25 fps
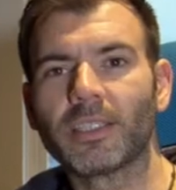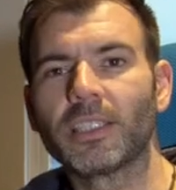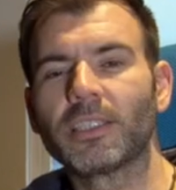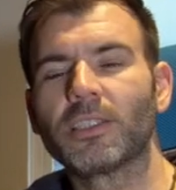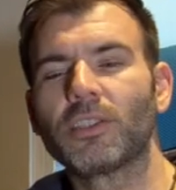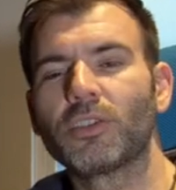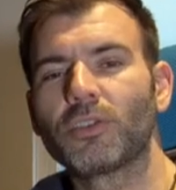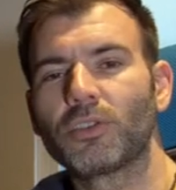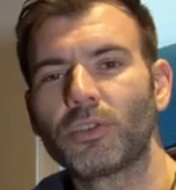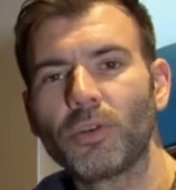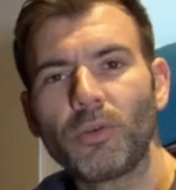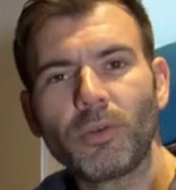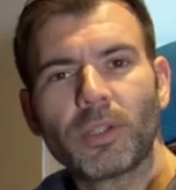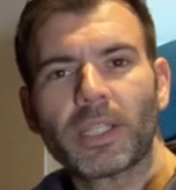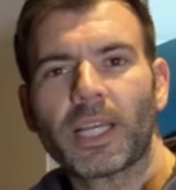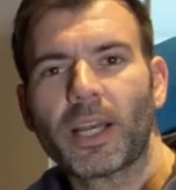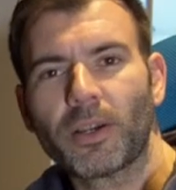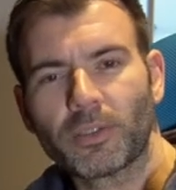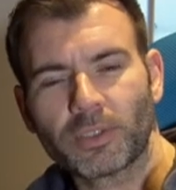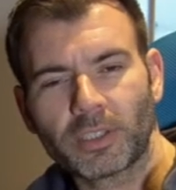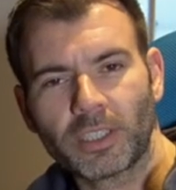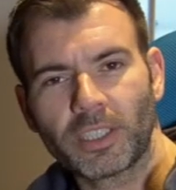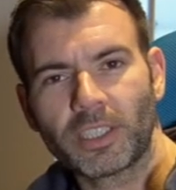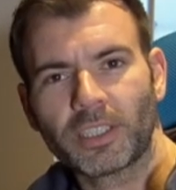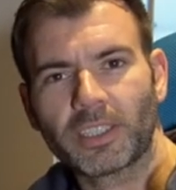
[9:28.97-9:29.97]
This is
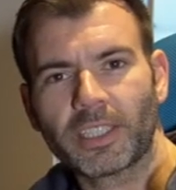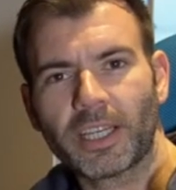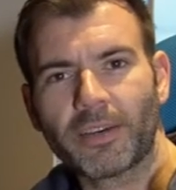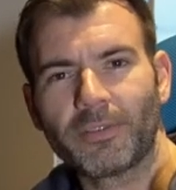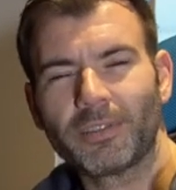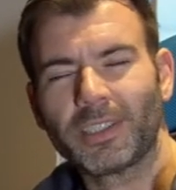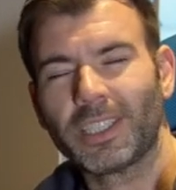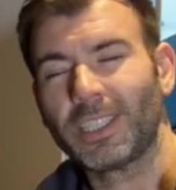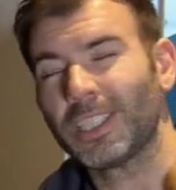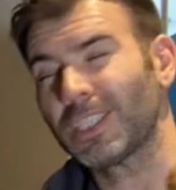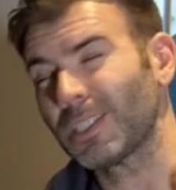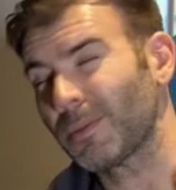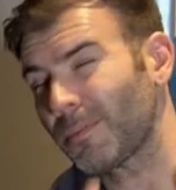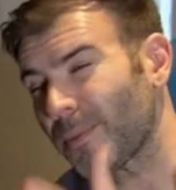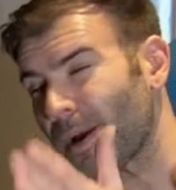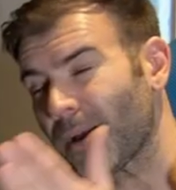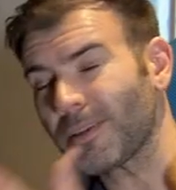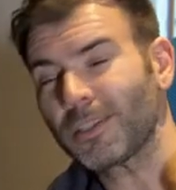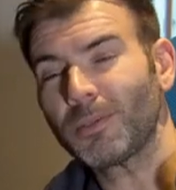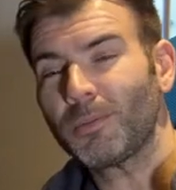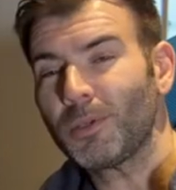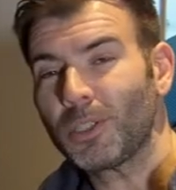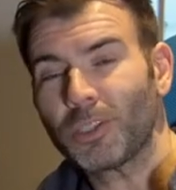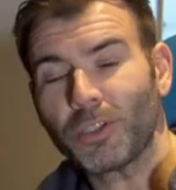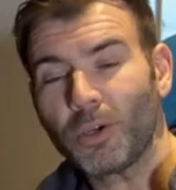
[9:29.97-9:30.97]
2017. It's
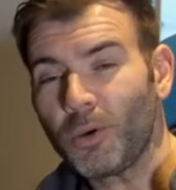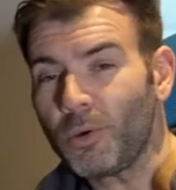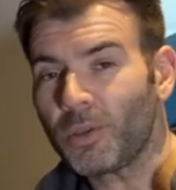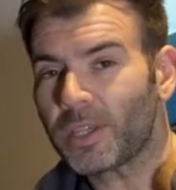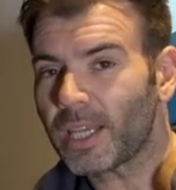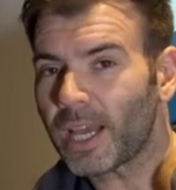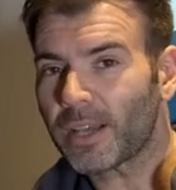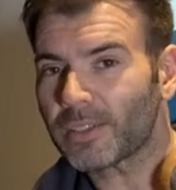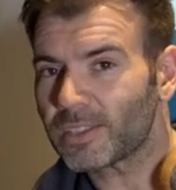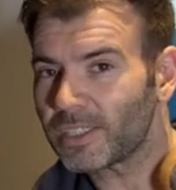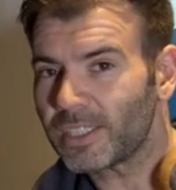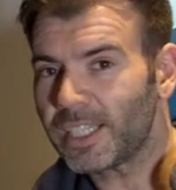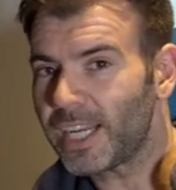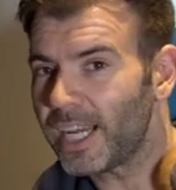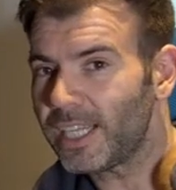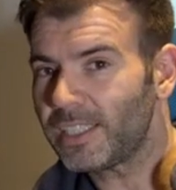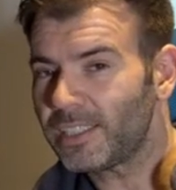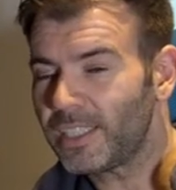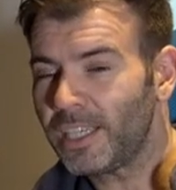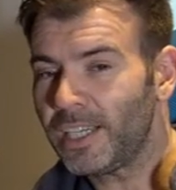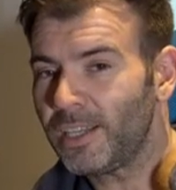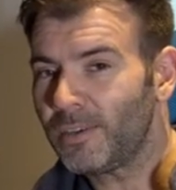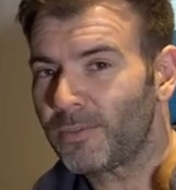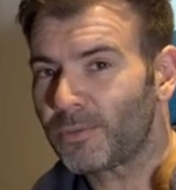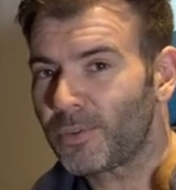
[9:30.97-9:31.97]
about to be
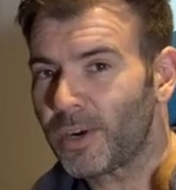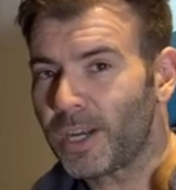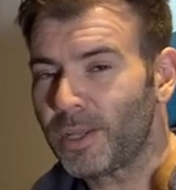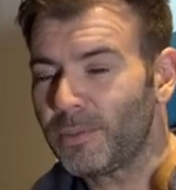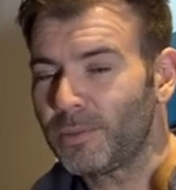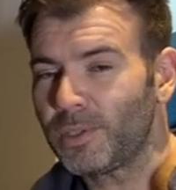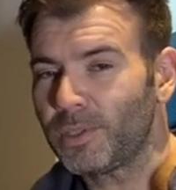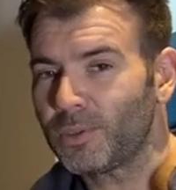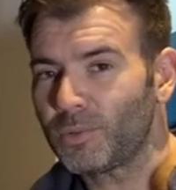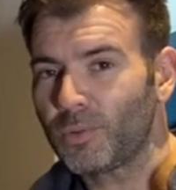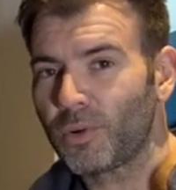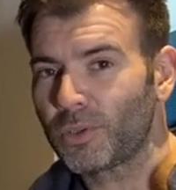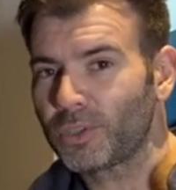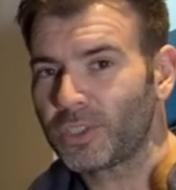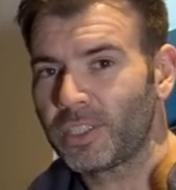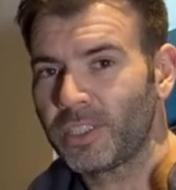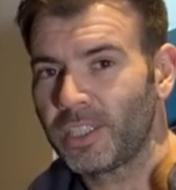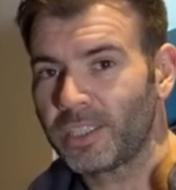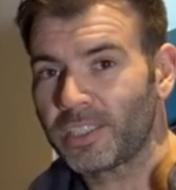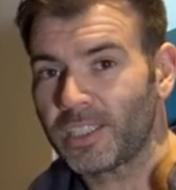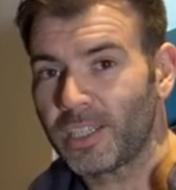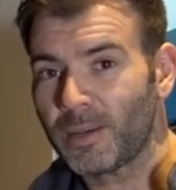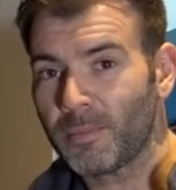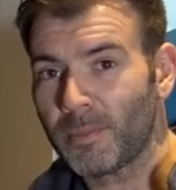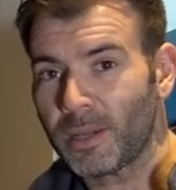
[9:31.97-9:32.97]
2018 for anyone who's watching
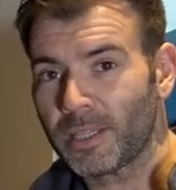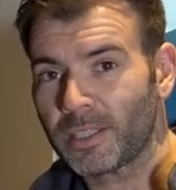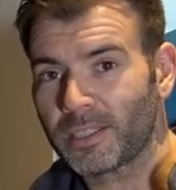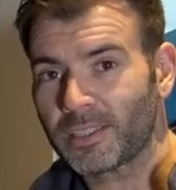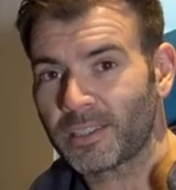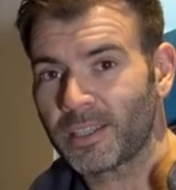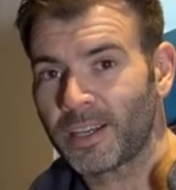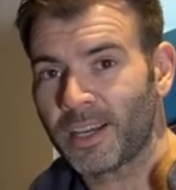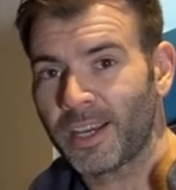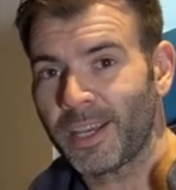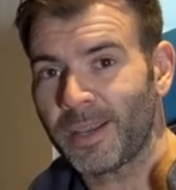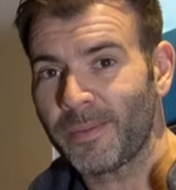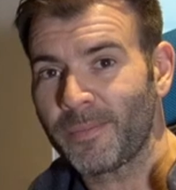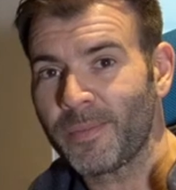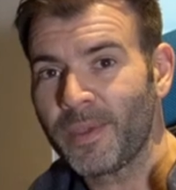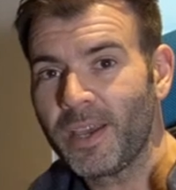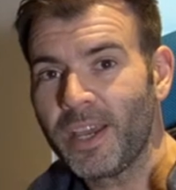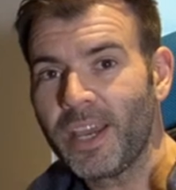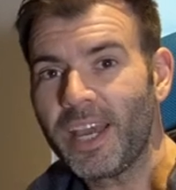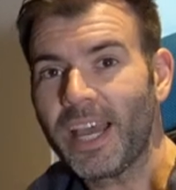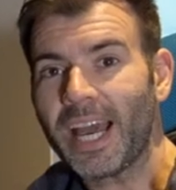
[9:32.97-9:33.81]
this in a month's time.